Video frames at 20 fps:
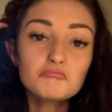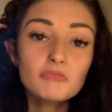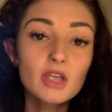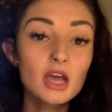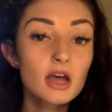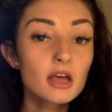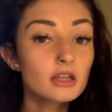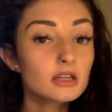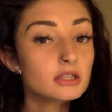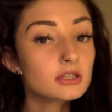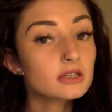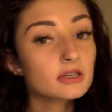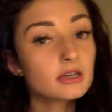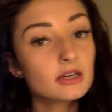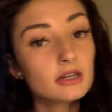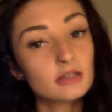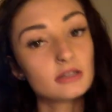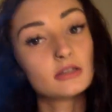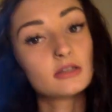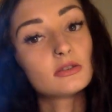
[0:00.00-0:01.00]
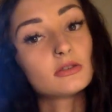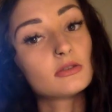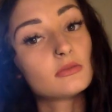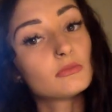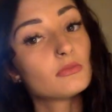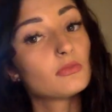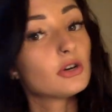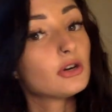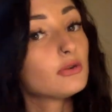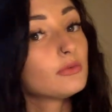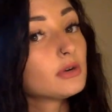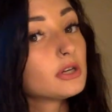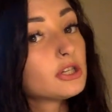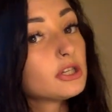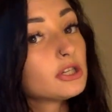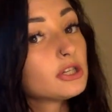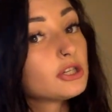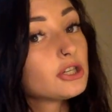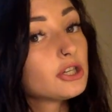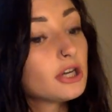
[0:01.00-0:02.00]
yeah, let's get into some real
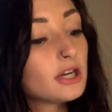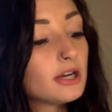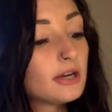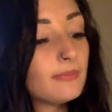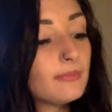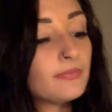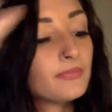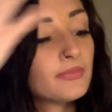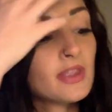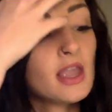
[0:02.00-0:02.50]
witchy shit.